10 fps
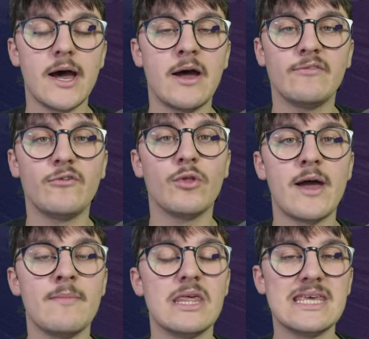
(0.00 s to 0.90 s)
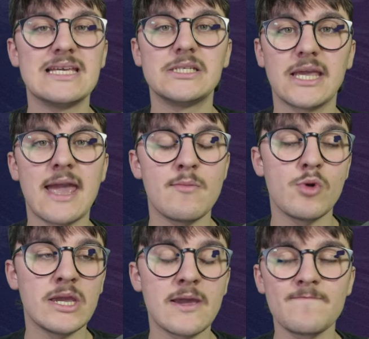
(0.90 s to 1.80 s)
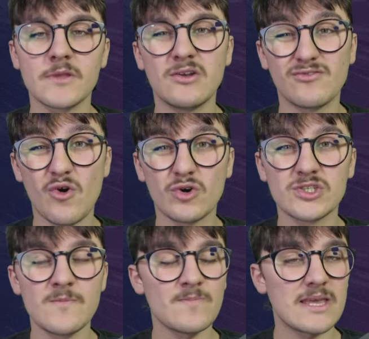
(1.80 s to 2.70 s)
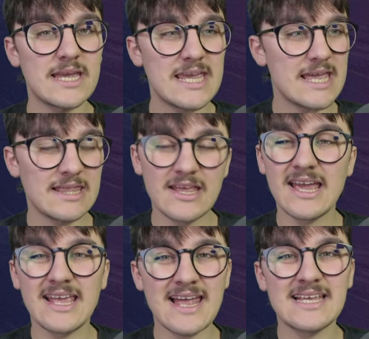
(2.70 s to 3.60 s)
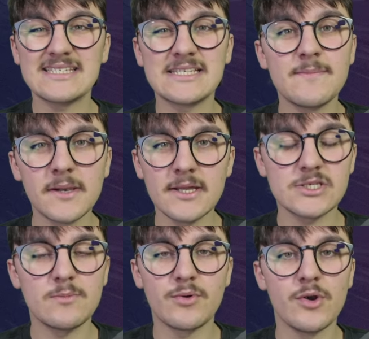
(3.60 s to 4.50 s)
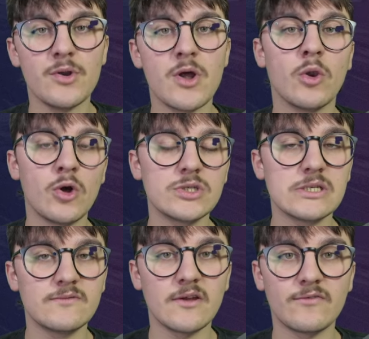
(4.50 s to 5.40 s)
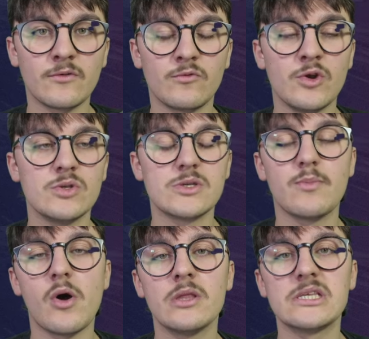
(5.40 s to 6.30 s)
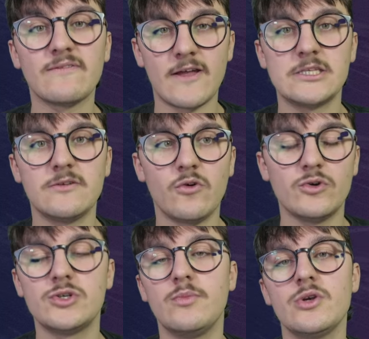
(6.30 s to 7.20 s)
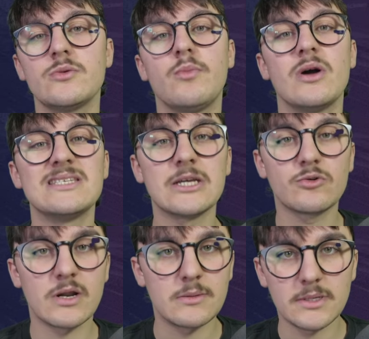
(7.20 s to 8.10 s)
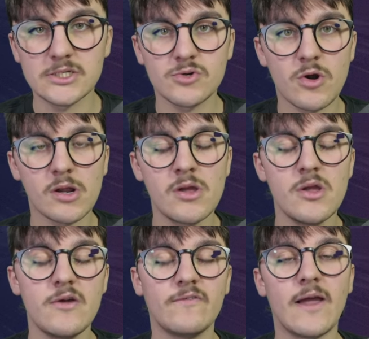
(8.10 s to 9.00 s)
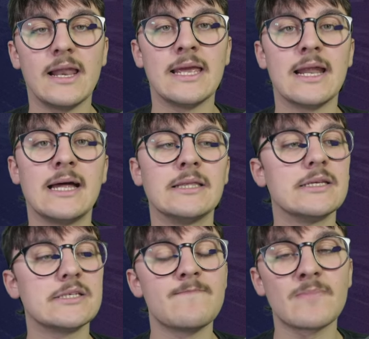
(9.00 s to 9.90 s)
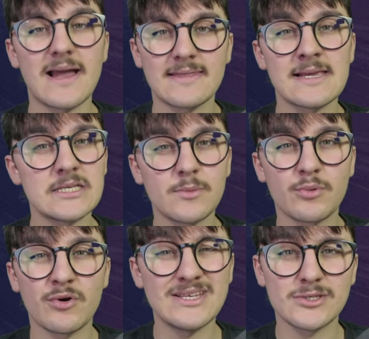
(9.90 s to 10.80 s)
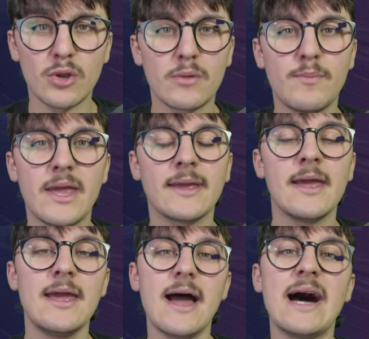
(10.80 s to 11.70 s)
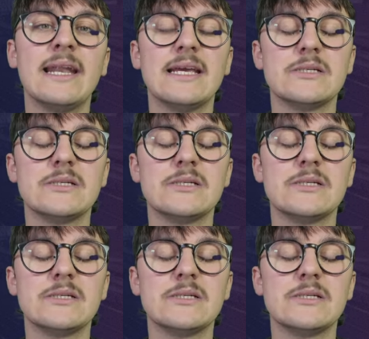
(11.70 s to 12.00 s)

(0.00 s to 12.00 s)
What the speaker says: for them this game week. And of course, again, it's similar to Bruno. Lots of different routes to points. Defensive contribution points incredibly strong for Elliot Anderson. I think he's a pretty solid pick at his